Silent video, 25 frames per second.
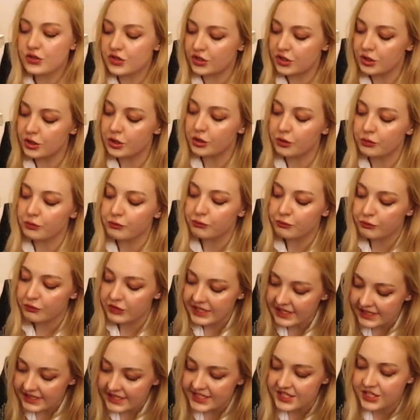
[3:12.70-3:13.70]
so you can
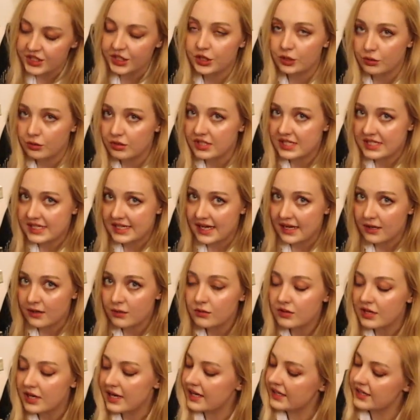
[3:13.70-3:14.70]
really secure it
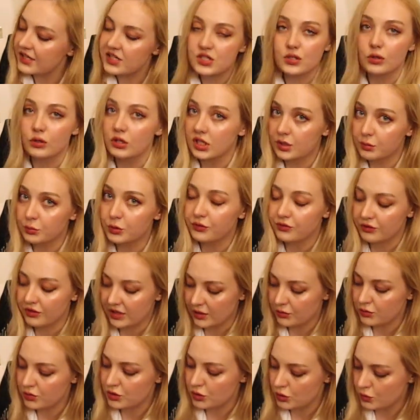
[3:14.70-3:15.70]
down and it's not going to move
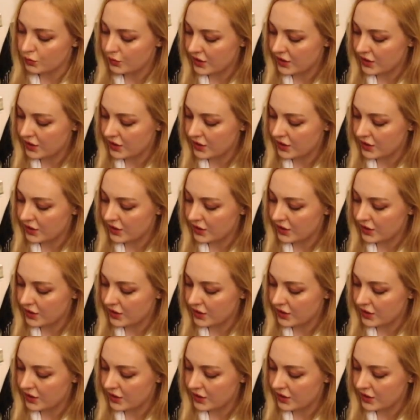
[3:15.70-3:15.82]
around too